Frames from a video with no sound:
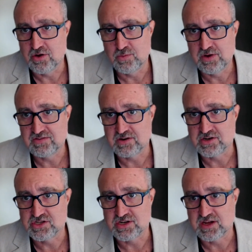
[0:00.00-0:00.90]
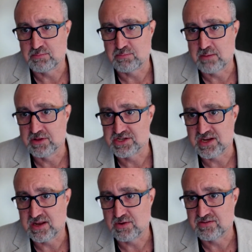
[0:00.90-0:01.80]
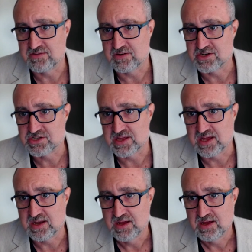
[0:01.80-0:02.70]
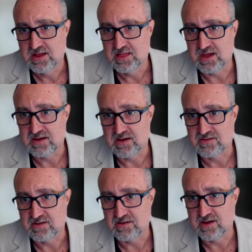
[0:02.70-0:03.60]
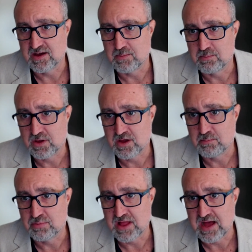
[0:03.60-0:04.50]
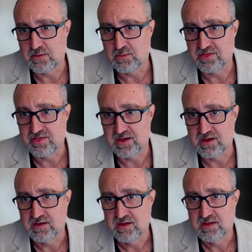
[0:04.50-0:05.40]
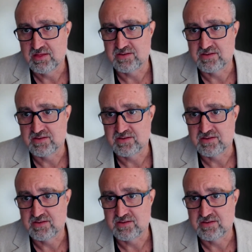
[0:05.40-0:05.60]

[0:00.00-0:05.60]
no researcher can publish any research that doesn't comply with the